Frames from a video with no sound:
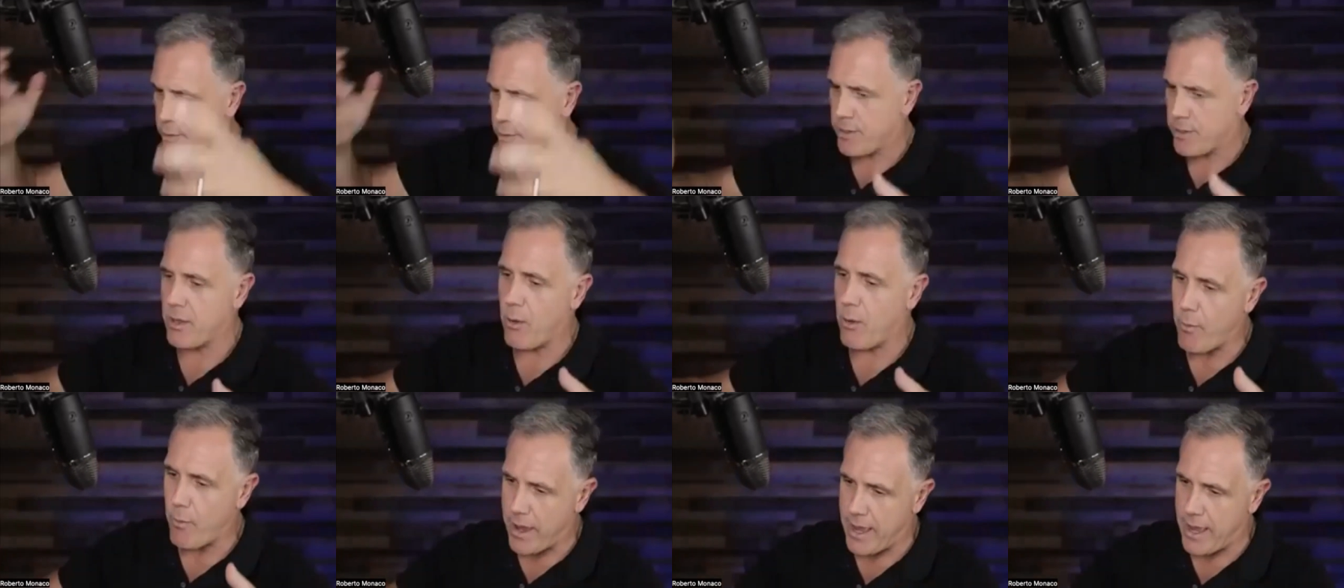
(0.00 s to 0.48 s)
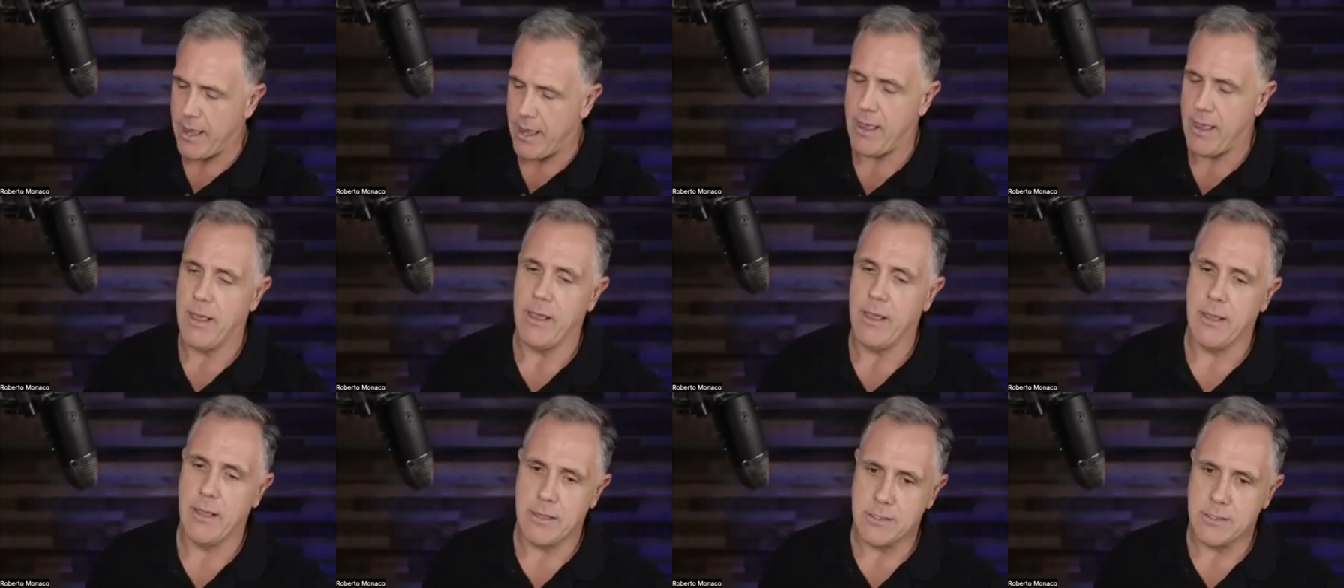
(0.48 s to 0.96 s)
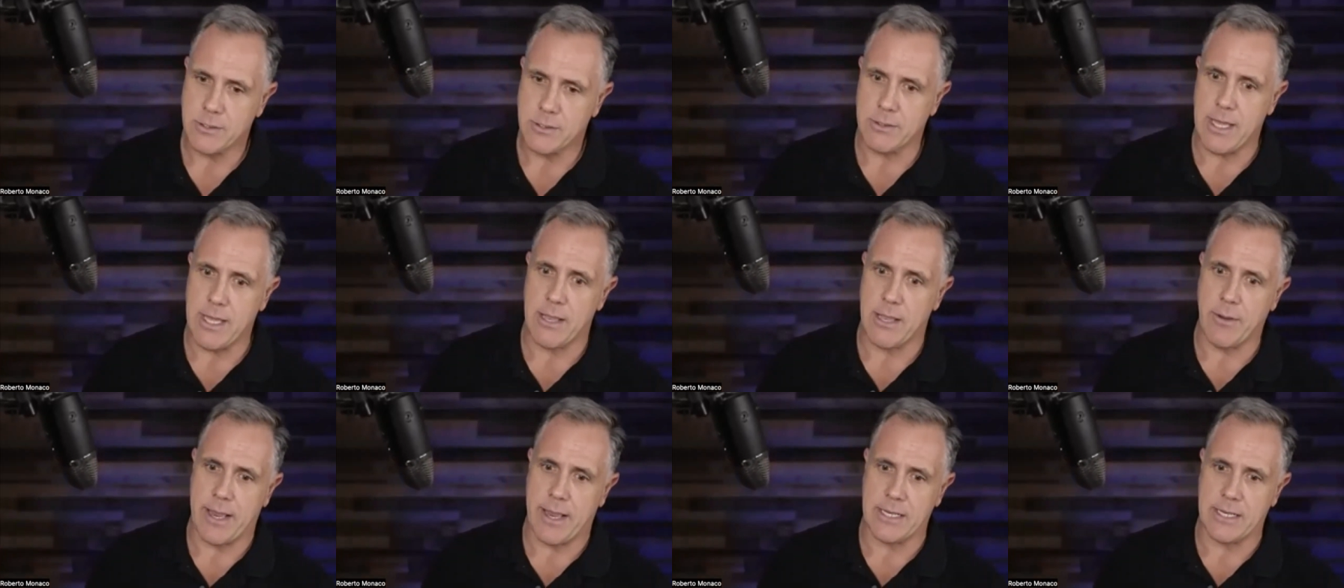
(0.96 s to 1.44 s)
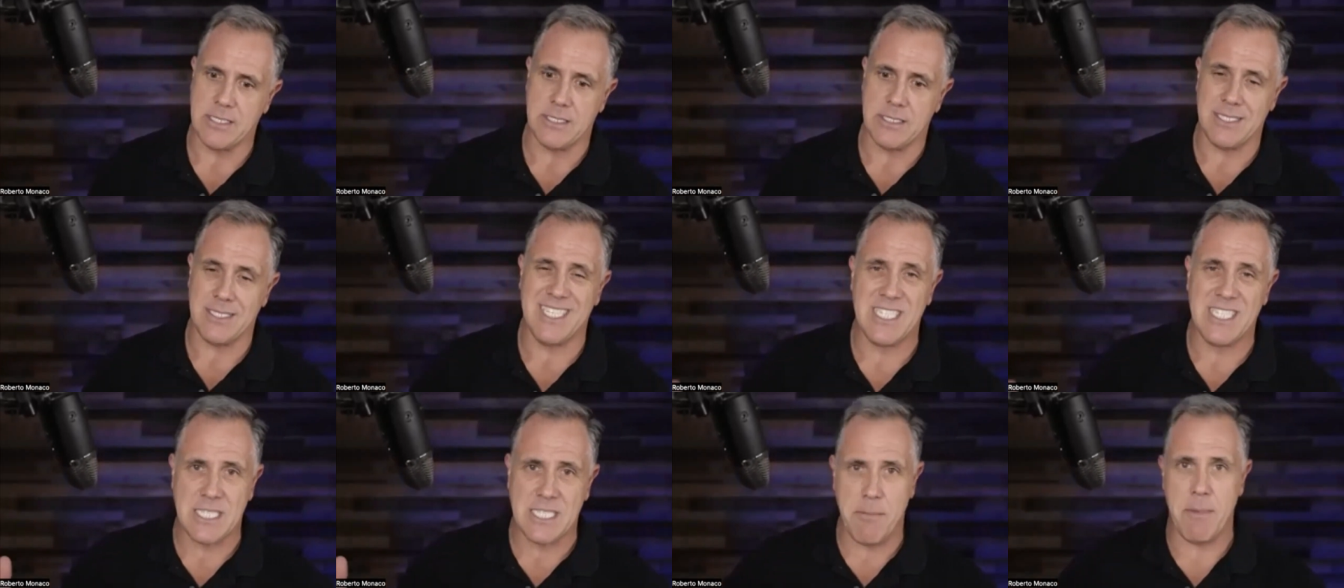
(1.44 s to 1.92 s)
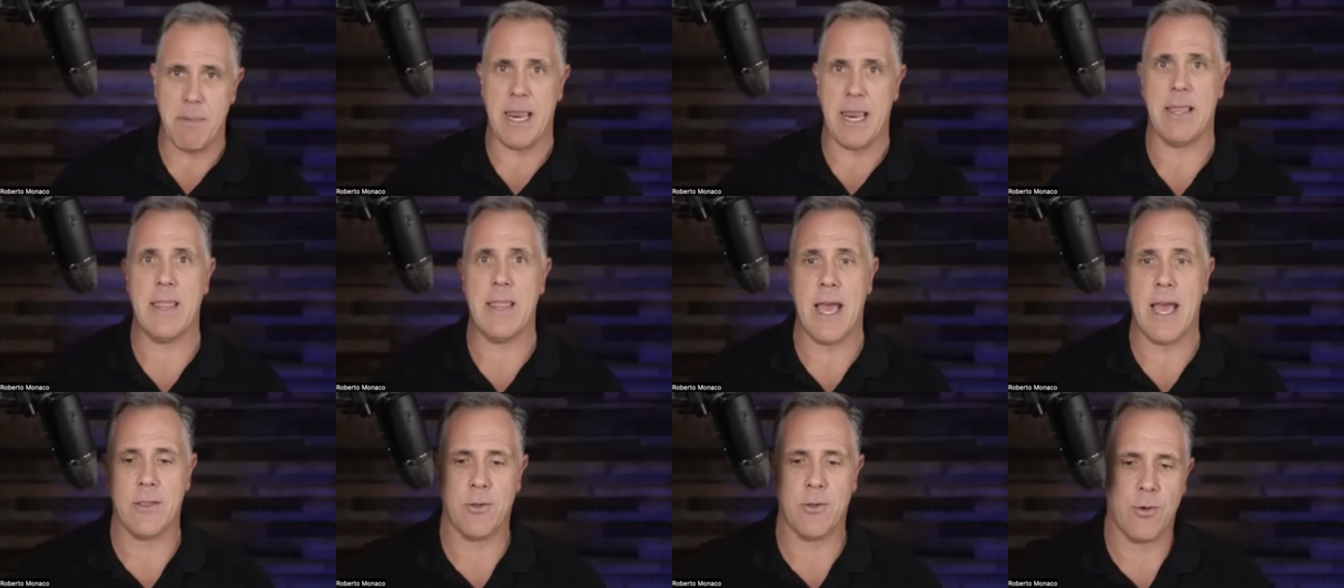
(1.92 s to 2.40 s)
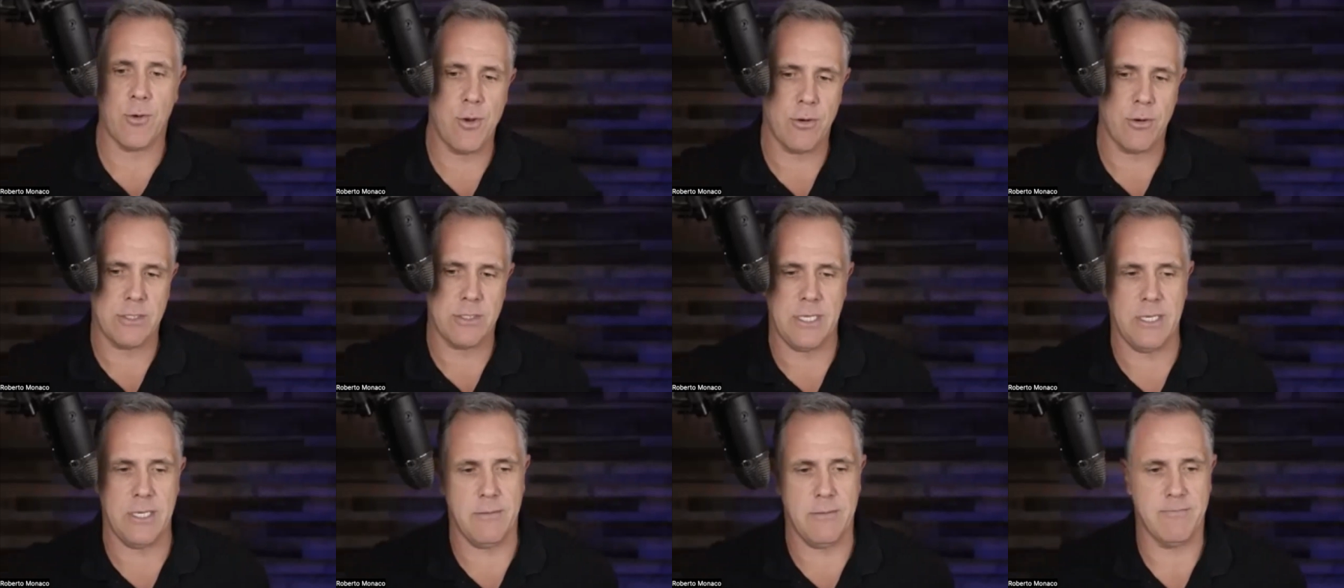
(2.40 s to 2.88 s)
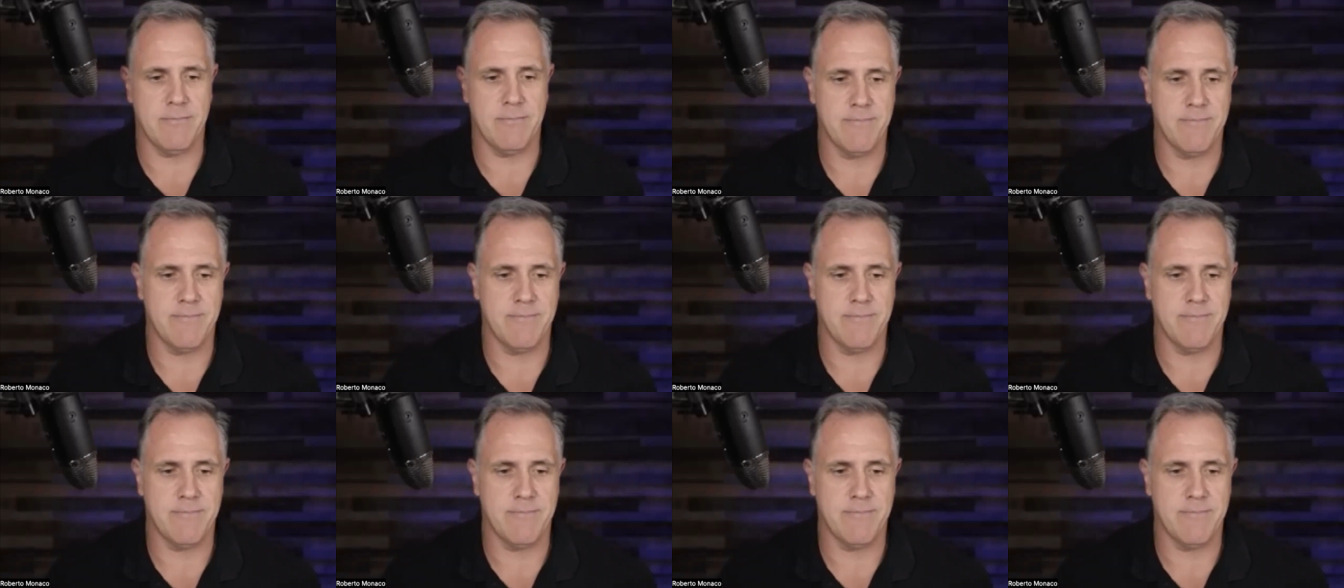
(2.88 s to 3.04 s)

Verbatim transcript: in a way so that you can disseminate that through your team.